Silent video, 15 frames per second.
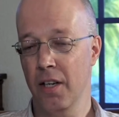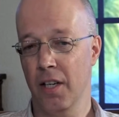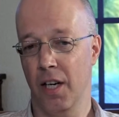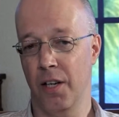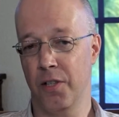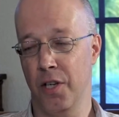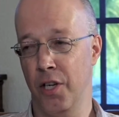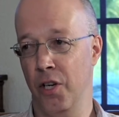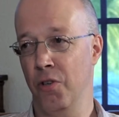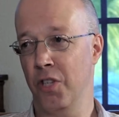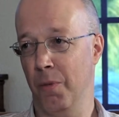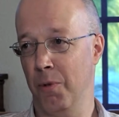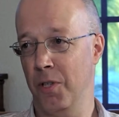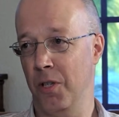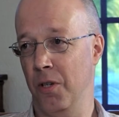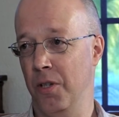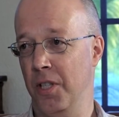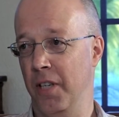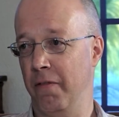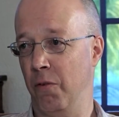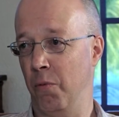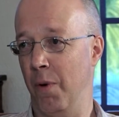And there's a huge
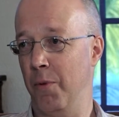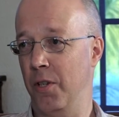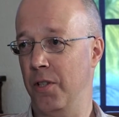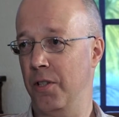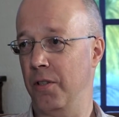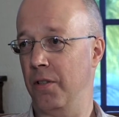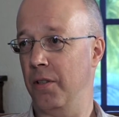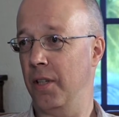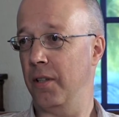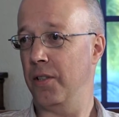opportunity for women to